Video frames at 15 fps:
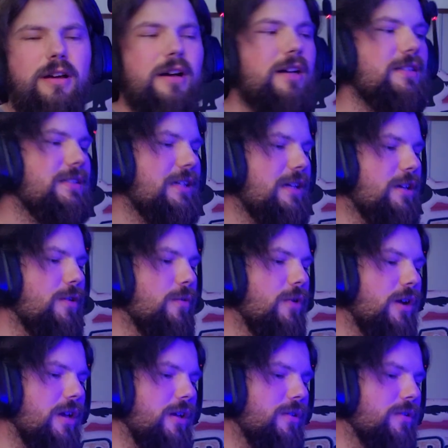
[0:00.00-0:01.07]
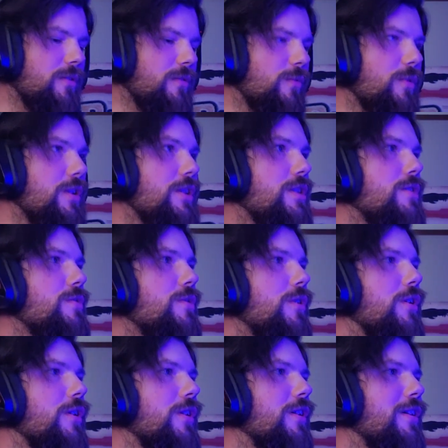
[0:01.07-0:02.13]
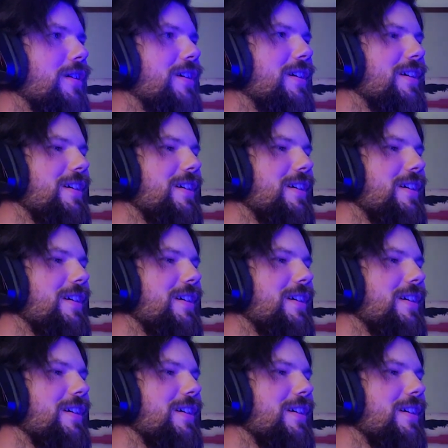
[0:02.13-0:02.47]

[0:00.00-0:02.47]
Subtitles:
I'll tell you what, when you are